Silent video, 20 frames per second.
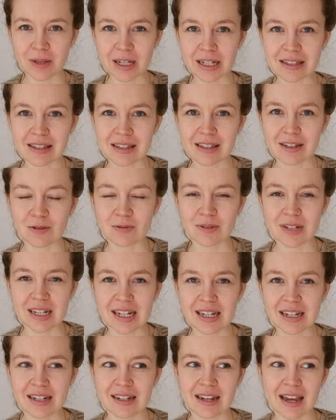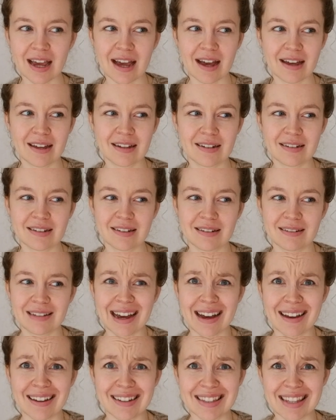plates you need, and
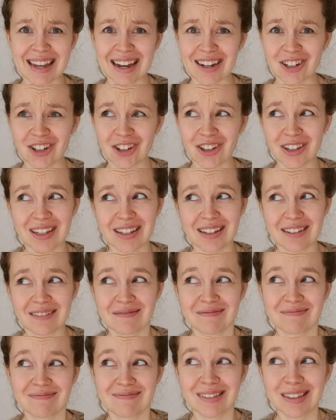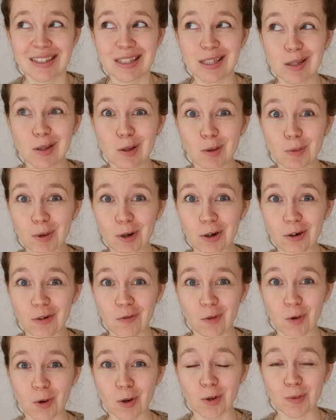yeah, it's actually super
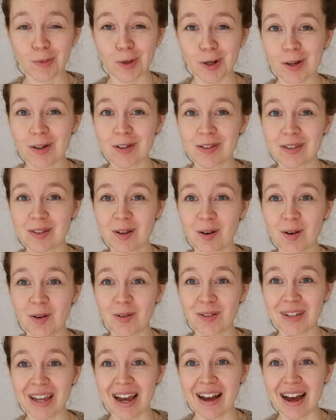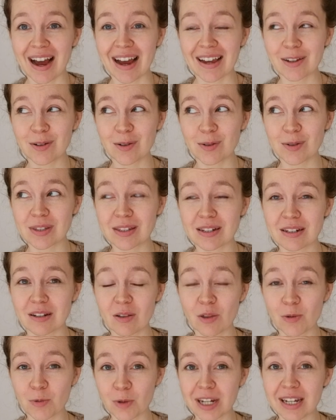affordable. So yeah, I
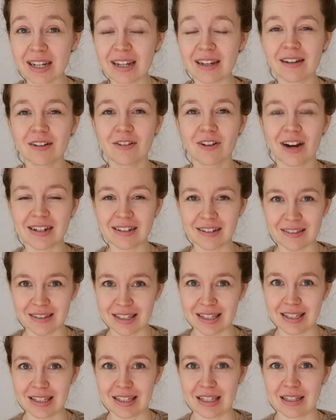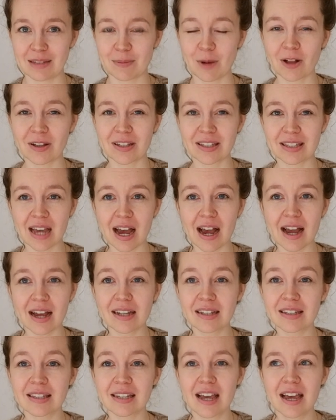used 3. Granted, this is the smallest
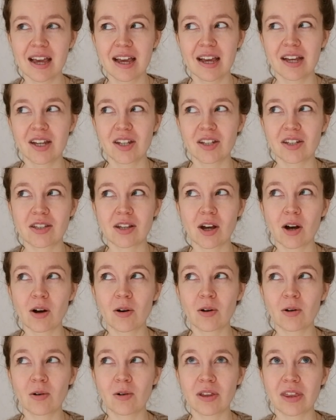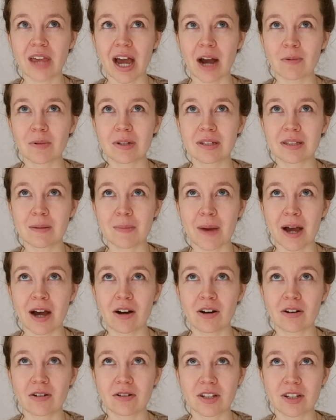size, so that was
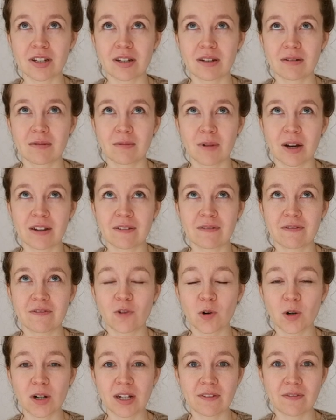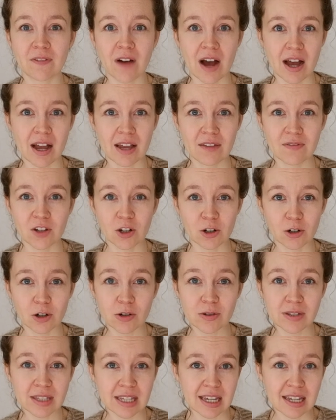about, 45
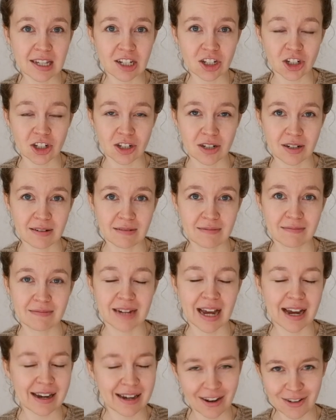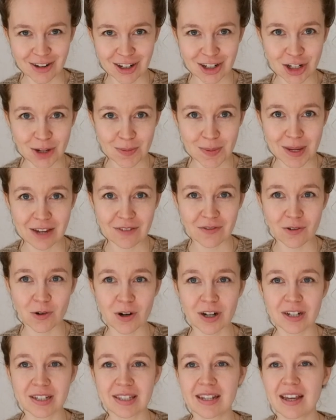euros-ish, not counting shipping, of
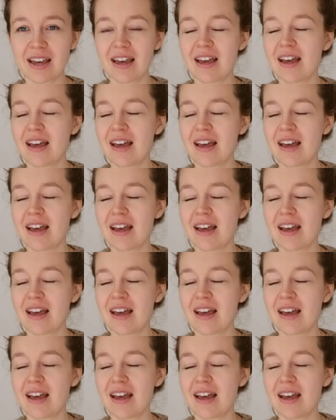course.